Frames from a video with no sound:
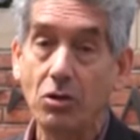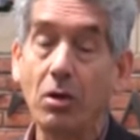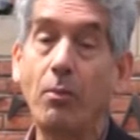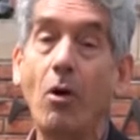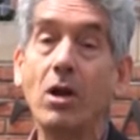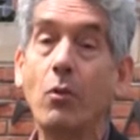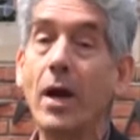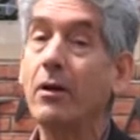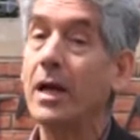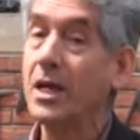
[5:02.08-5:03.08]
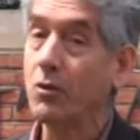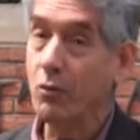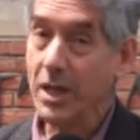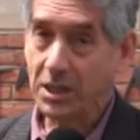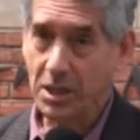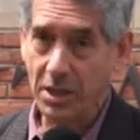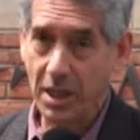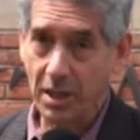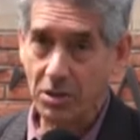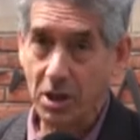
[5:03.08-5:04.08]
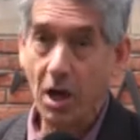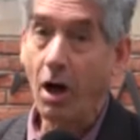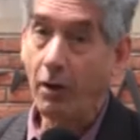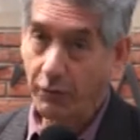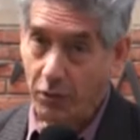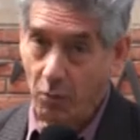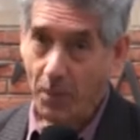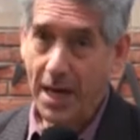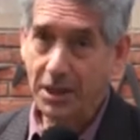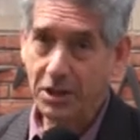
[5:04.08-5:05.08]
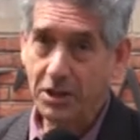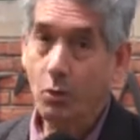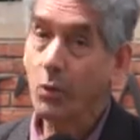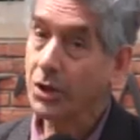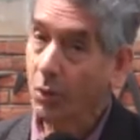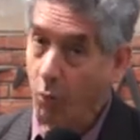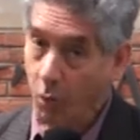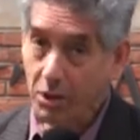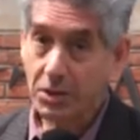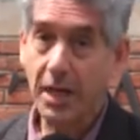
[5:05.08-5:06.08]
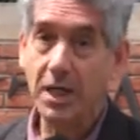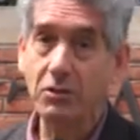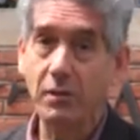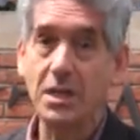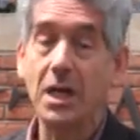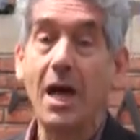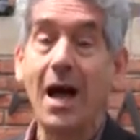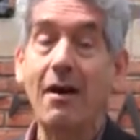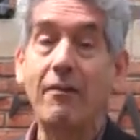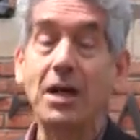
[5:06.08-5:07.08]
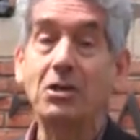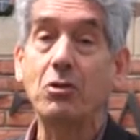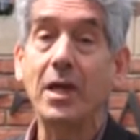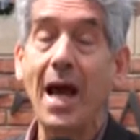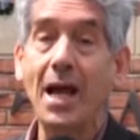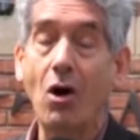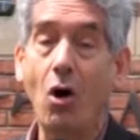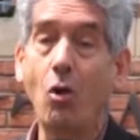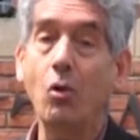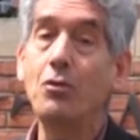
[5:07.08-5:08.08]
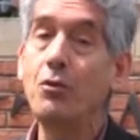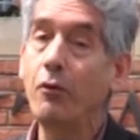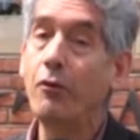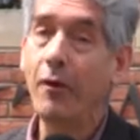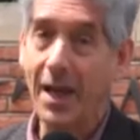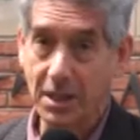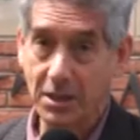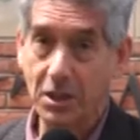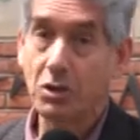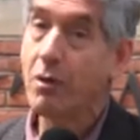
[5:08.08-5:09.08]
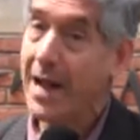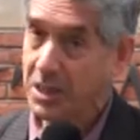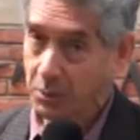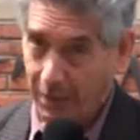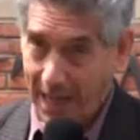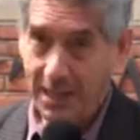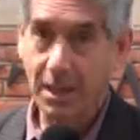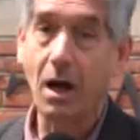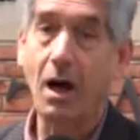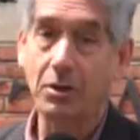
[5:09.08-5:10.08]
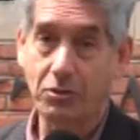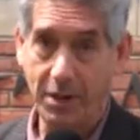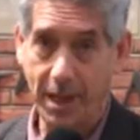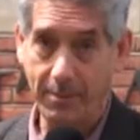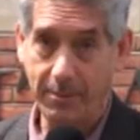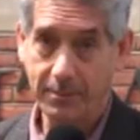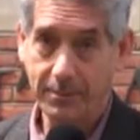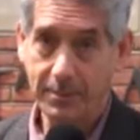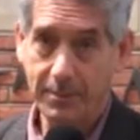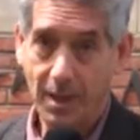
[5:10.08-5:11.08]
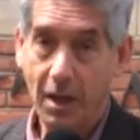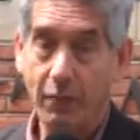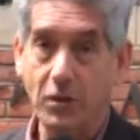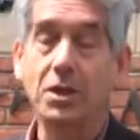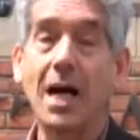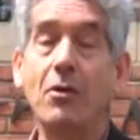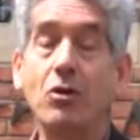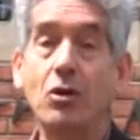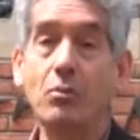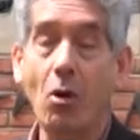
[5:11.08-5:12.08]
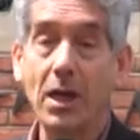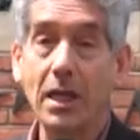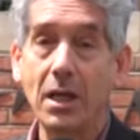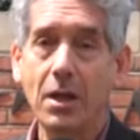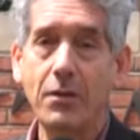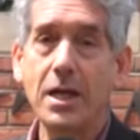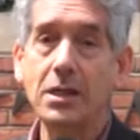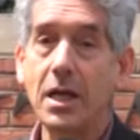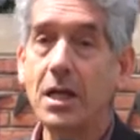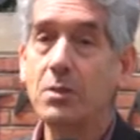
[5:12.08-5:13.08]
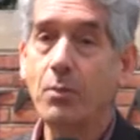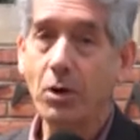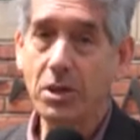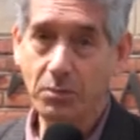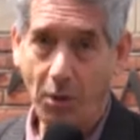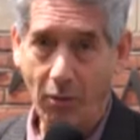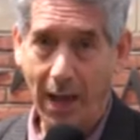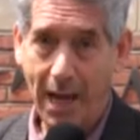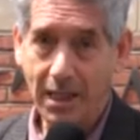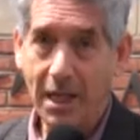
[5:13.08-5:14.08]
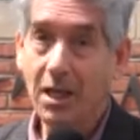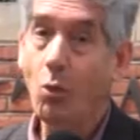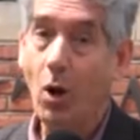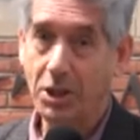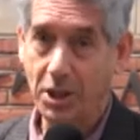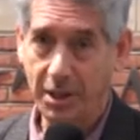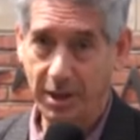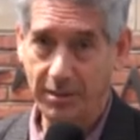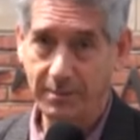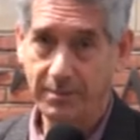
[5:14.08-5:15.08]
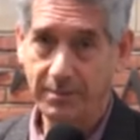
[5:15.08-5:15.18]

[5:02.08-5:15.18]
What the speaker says: to the point where in recent years a few patients with the worst injuries have actually had a whole new face transplanted onto them. For Saudi Good Morning, this is Burton Bolag in Washington.